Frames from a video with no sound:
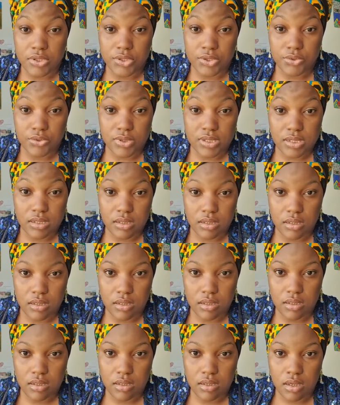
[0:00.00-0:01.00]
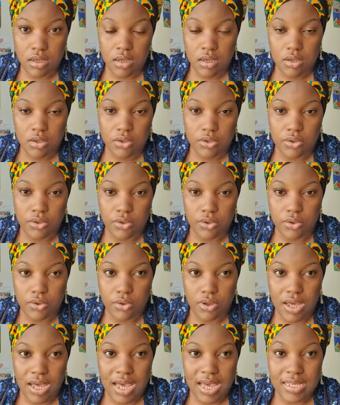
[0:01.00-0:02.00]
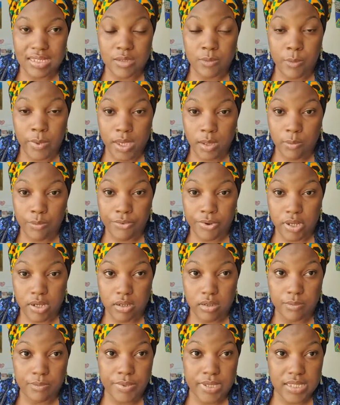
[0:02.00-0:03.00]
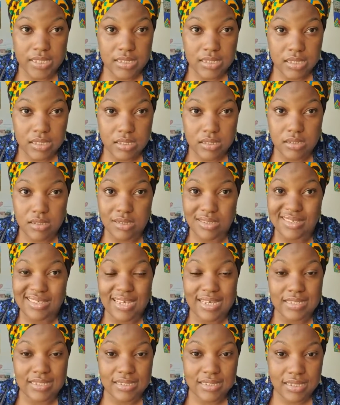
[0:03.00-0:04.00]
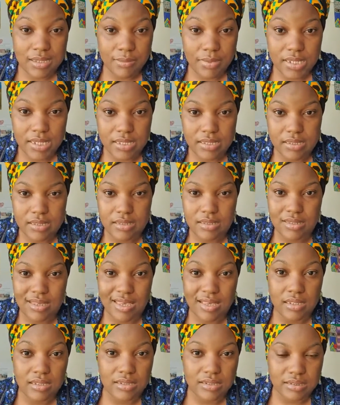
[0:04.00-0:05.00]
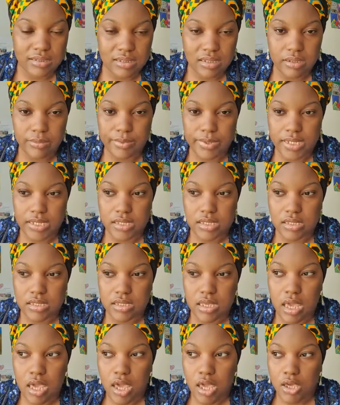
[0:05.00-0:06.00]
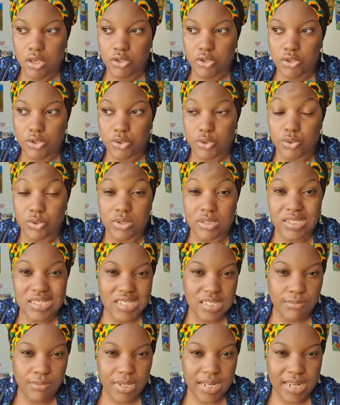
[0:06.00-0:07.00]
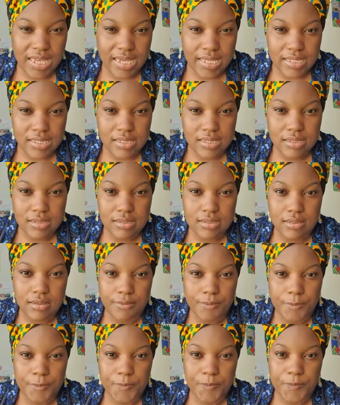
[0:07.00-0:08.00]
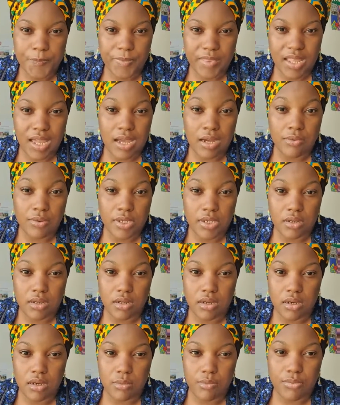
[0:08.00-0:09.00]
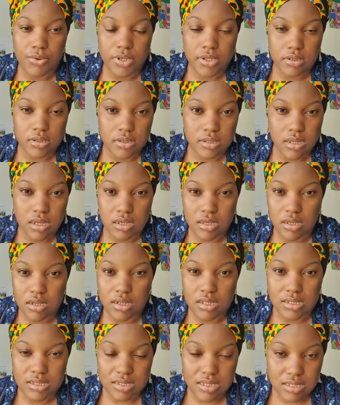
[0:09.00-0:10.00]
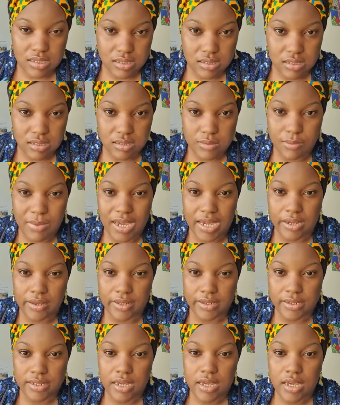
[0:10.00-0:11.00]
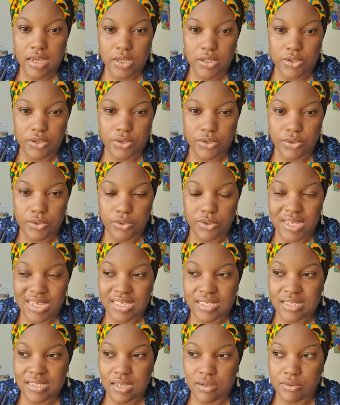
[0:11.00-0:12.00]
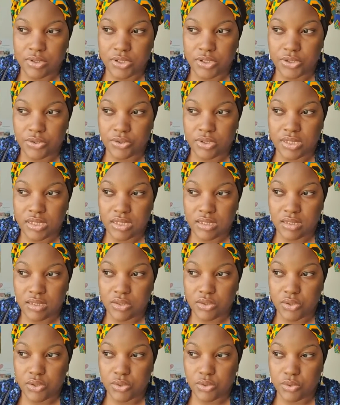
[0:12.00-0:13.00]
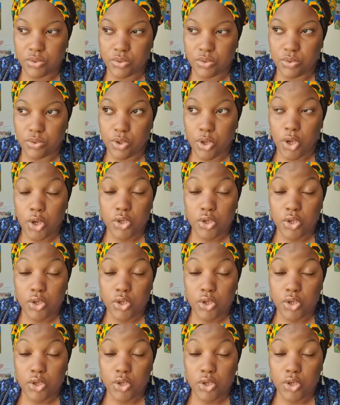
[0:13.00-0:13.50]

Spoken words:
duty, as big brother, big sisters, as siblings, elder siblings, to stimulate our younger brothers, our younger sisters' mind. It's our duty to